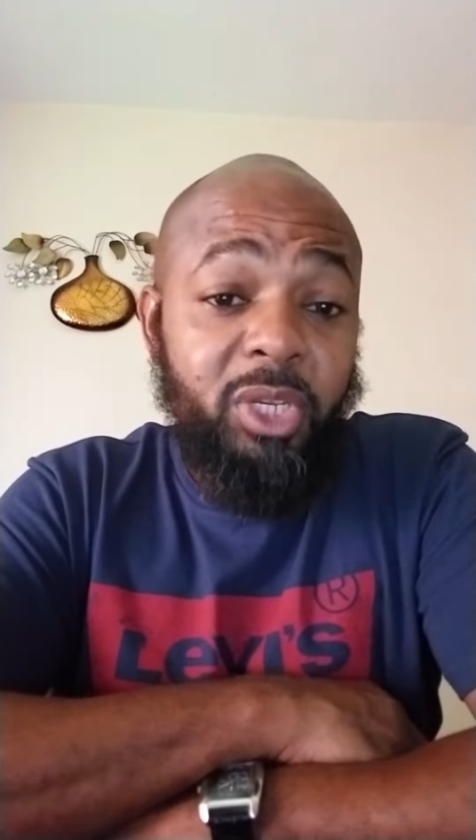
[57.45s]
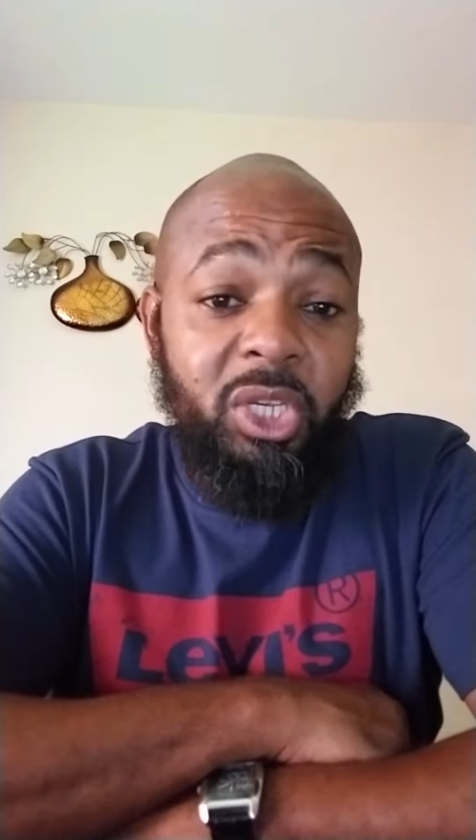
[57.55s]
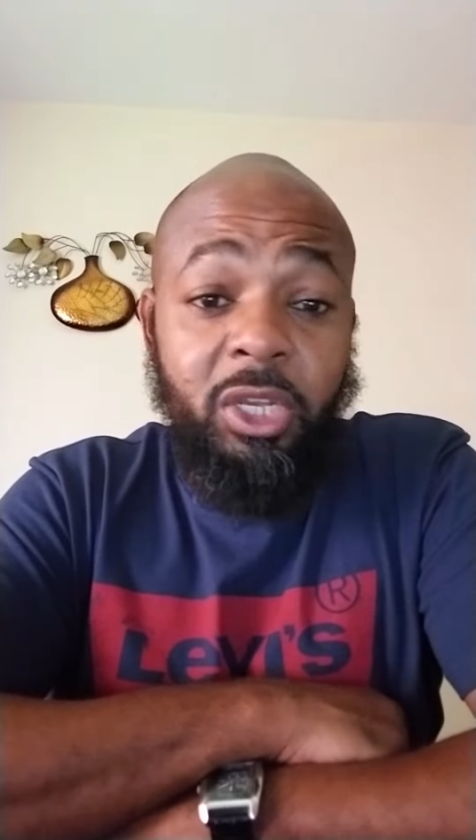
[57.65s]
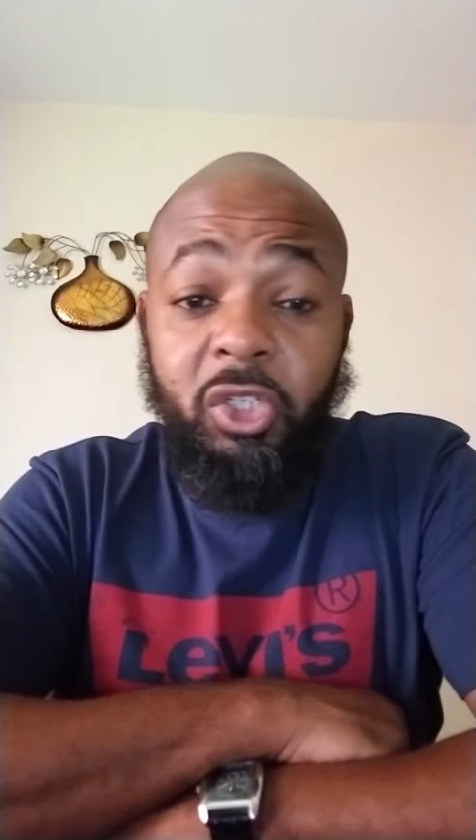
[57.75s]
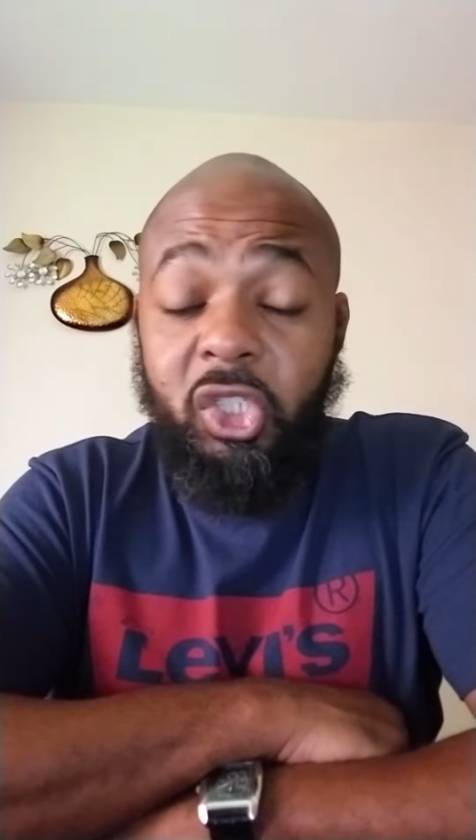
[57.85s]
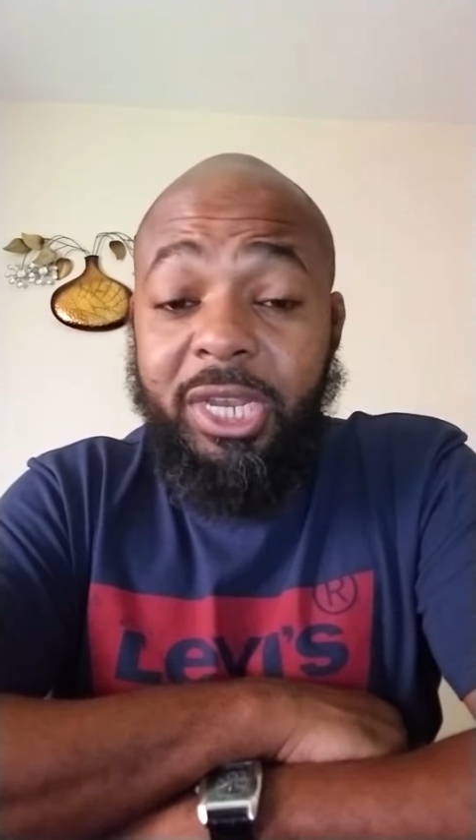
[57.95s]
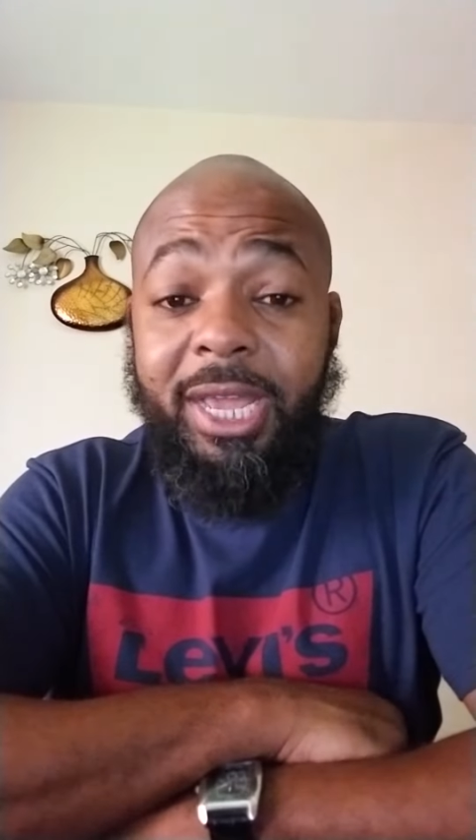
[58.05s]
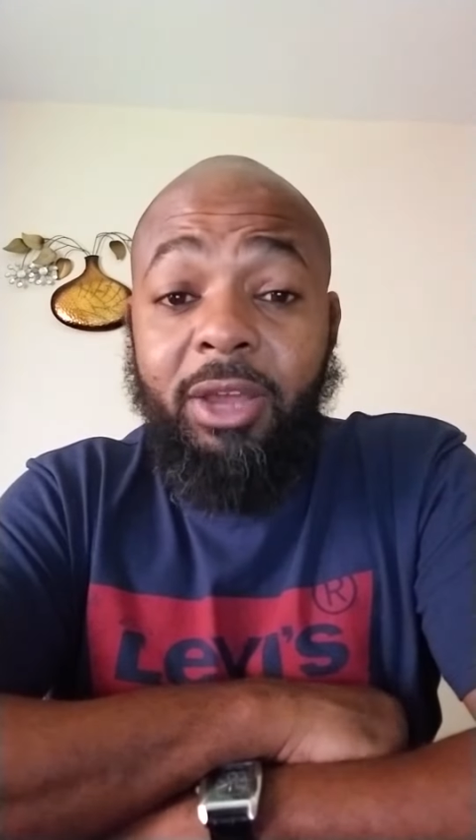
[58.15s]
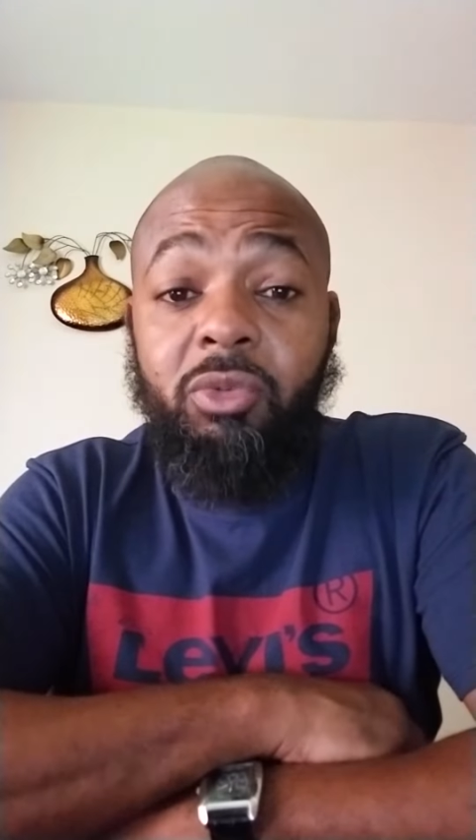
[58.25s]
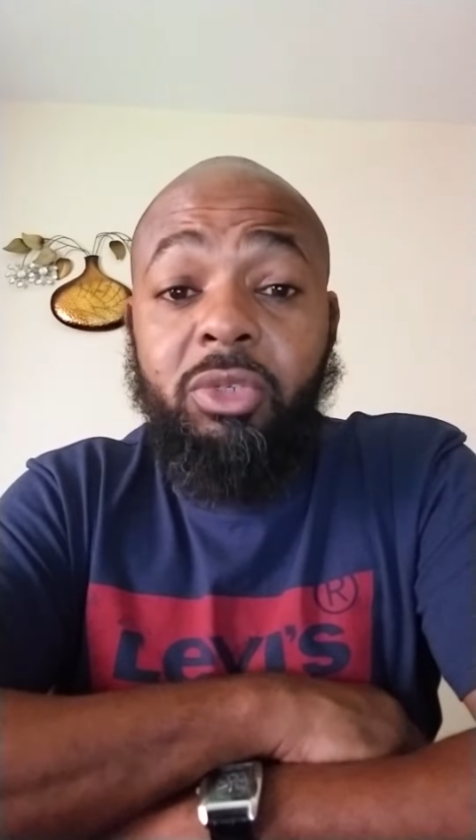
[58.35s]
a young
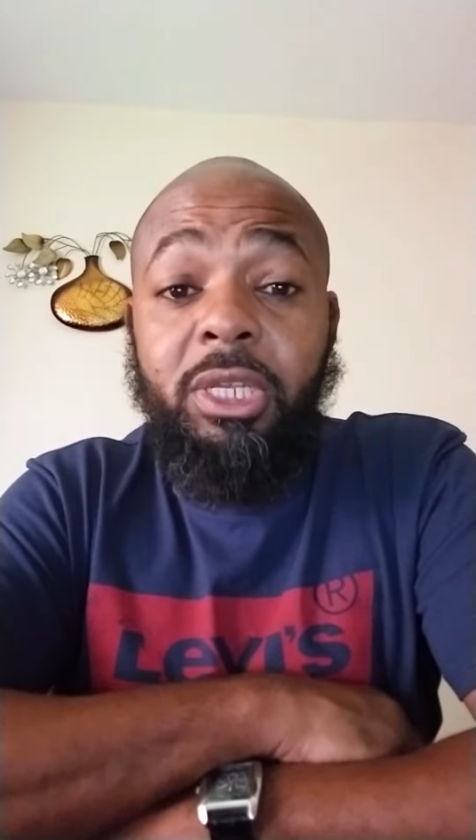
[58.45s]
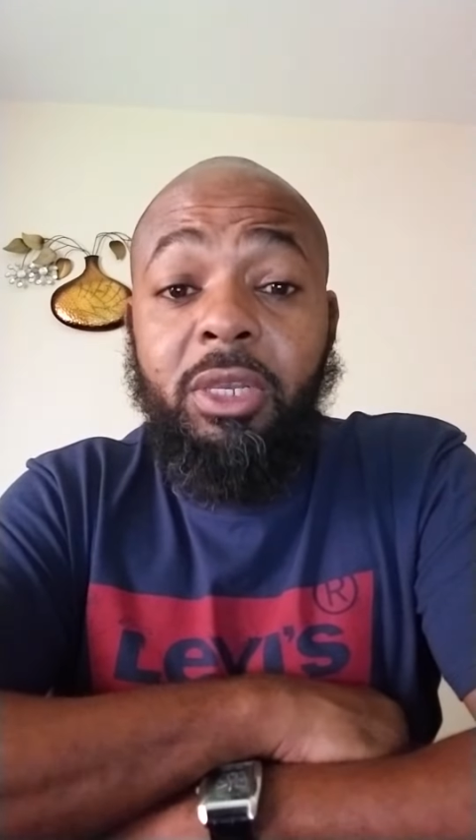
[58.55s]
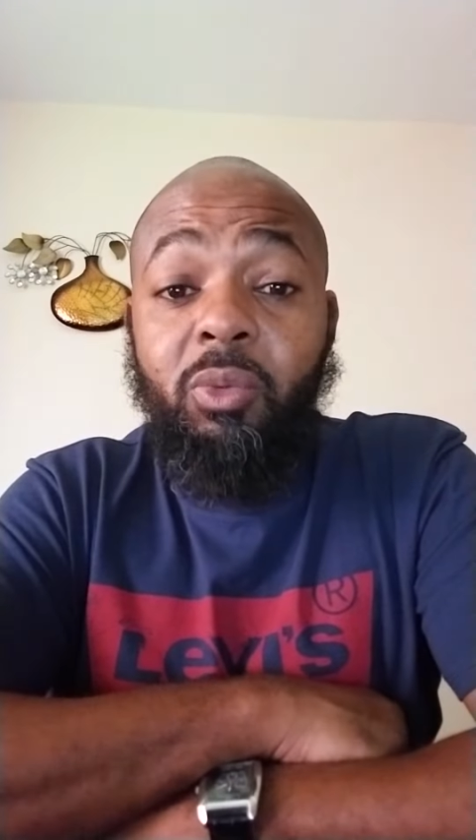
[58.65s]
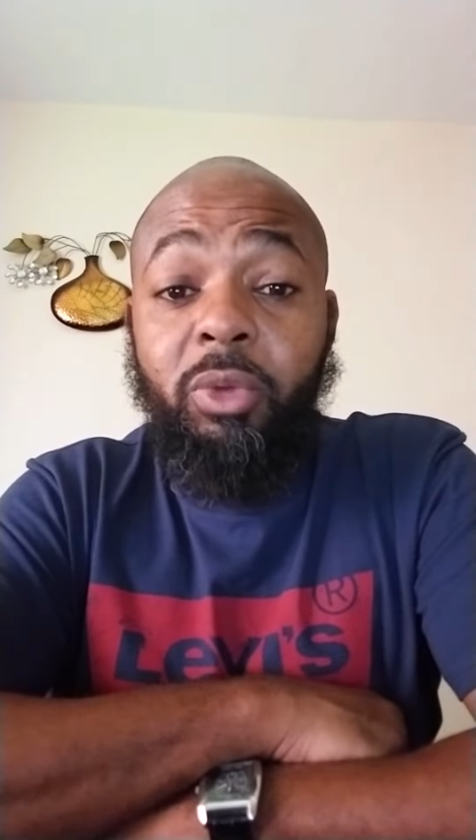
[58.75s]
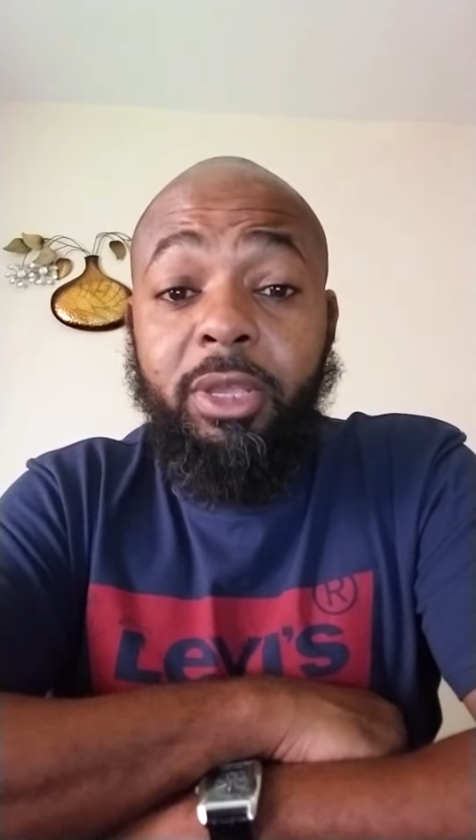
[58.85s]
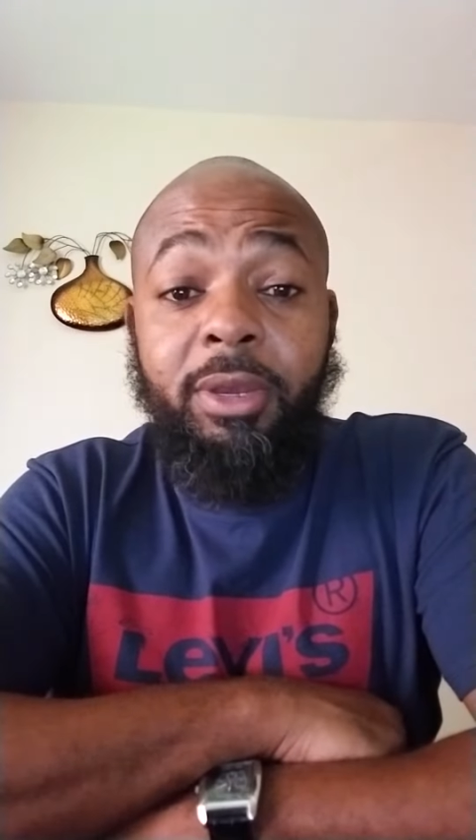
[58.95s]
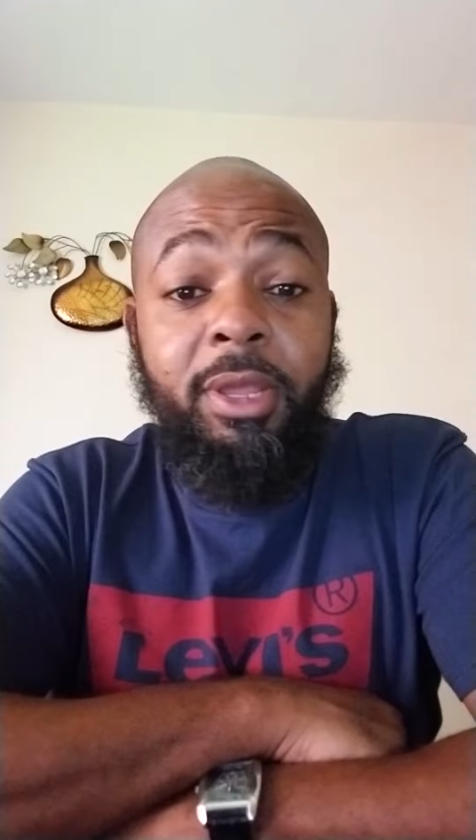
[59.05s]
child dealing with